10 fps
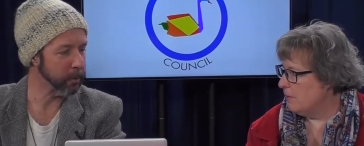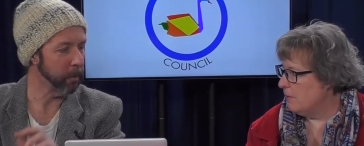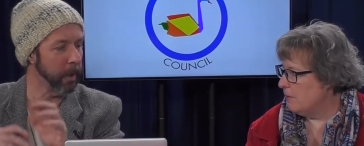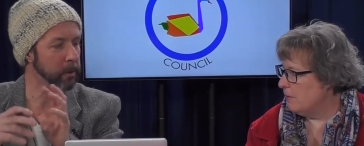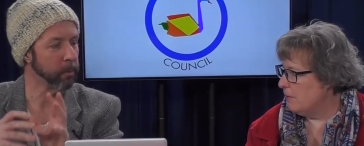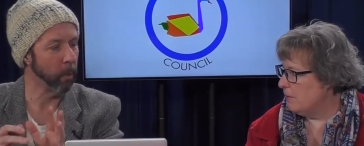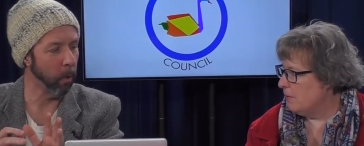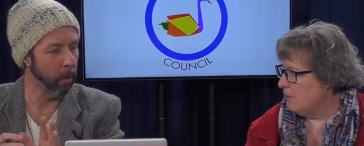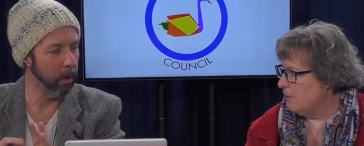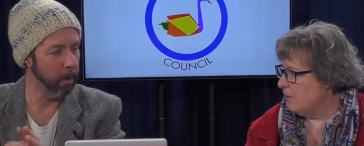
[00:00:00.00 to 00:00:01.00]
Speaker 1: it's
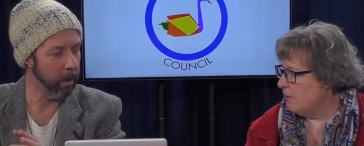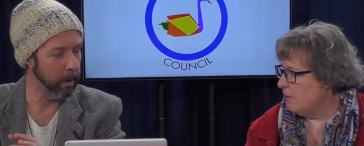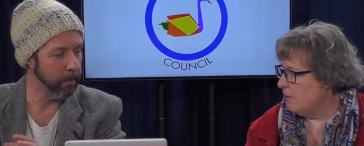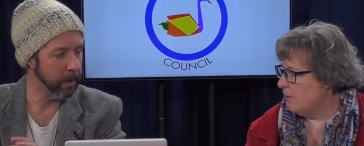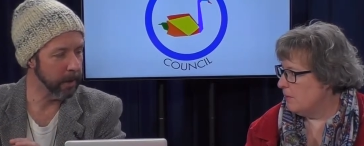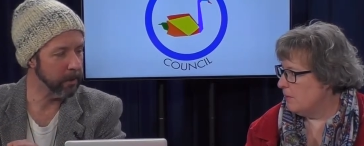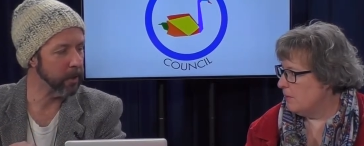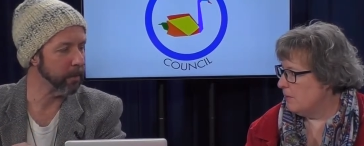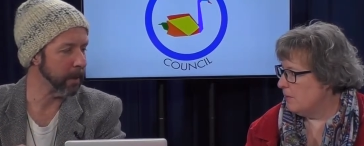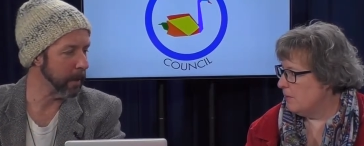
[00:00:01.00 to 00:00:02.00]
more um, it's
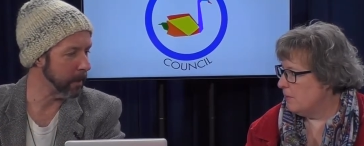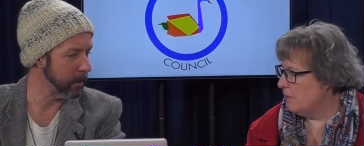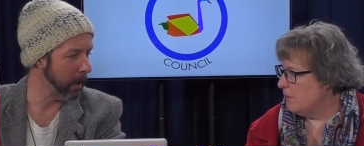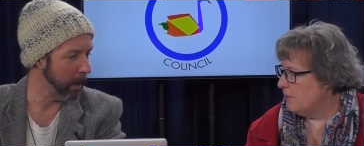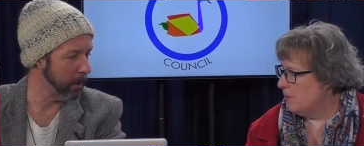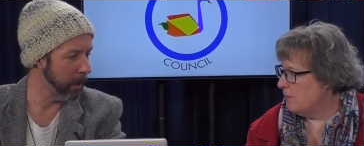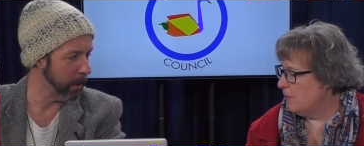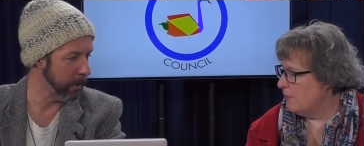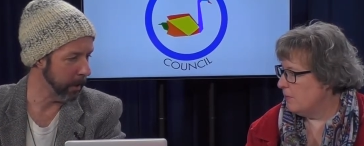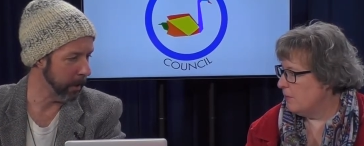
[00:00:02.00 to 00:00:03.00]
something that's not
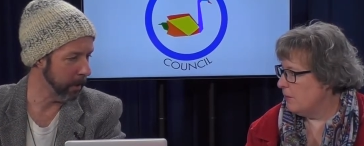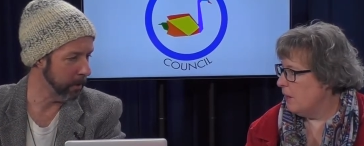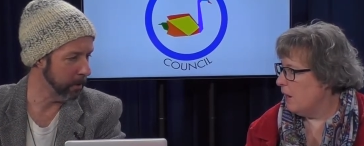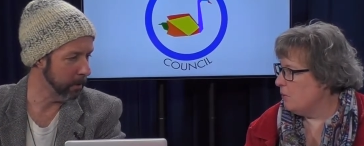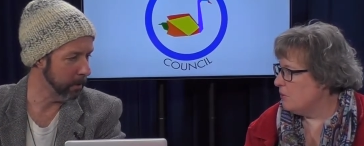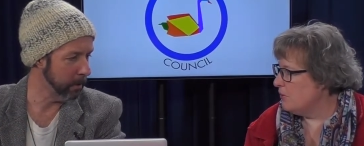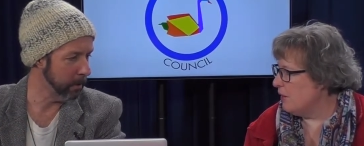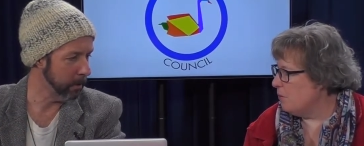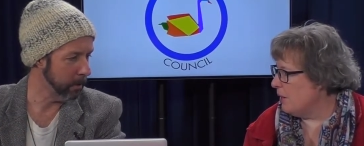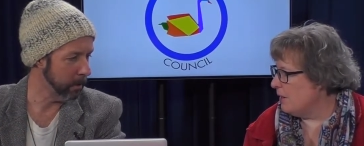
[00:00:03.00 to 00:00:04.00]
done yet.
Speaker 2: I was
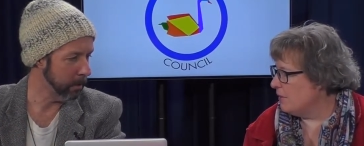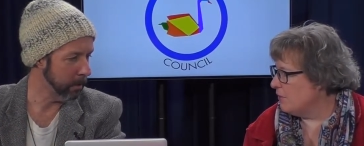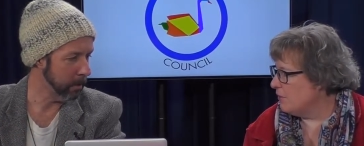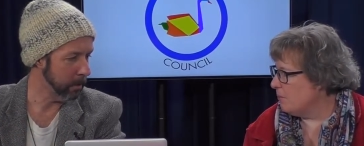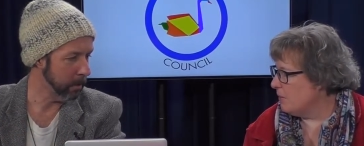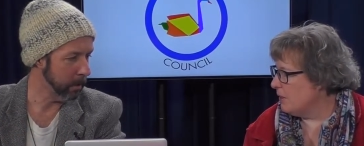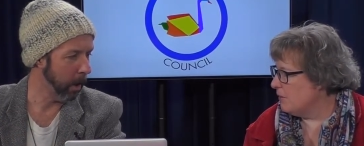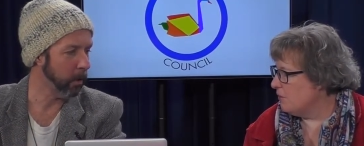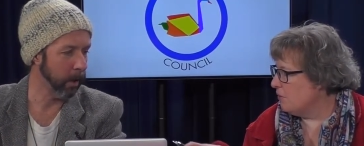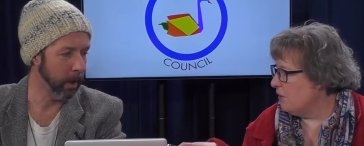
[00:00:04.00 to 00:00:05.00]
segueing into something.
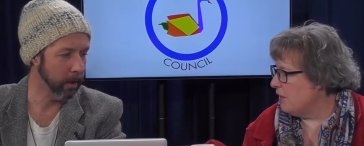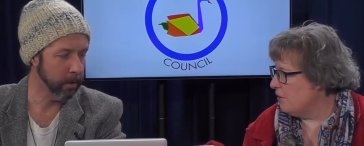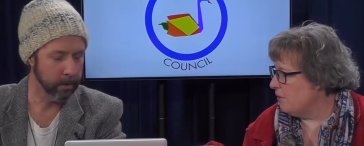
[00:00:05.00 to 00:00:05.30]
Okay. So thank you.